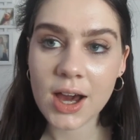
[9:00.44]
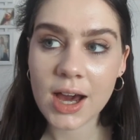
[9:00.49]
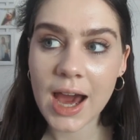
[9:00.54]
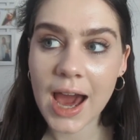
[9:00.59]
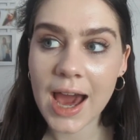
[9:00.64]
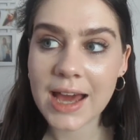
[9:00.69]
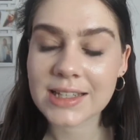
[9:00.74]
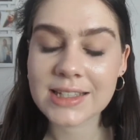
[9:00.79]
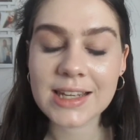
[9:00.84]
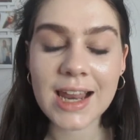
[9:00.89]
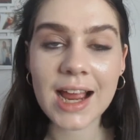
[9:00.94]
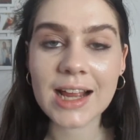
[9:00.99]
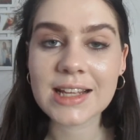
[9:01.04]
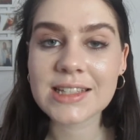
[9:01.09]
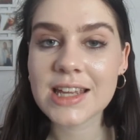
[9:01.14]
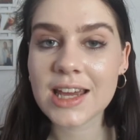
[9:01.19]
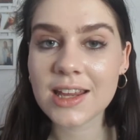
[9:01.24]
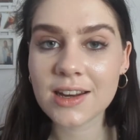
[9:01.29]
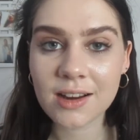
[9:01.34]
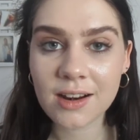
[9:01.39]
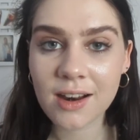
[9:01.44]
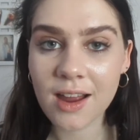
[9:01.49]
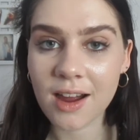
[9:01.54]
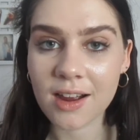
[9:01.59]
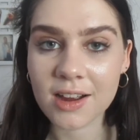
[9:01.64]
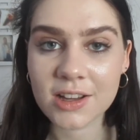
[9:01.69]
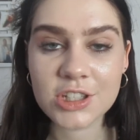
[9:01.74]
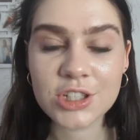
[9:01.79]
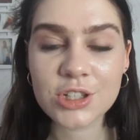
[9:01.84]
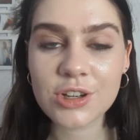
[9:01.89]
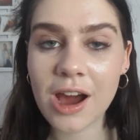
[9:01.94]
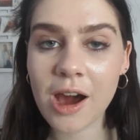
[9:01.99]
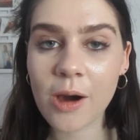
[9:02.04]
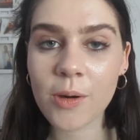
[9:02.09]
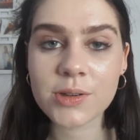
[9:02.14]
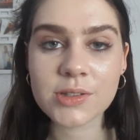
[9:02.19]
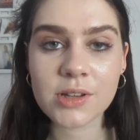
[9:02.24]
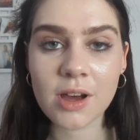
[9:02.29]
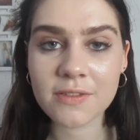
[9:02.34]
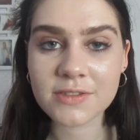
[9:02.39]
at like 10 o'clock, 2
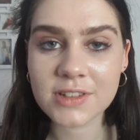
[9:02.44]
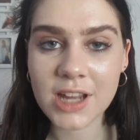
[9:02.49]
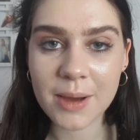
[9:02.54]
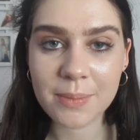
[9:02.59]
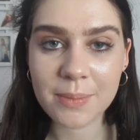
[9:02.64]
hours after I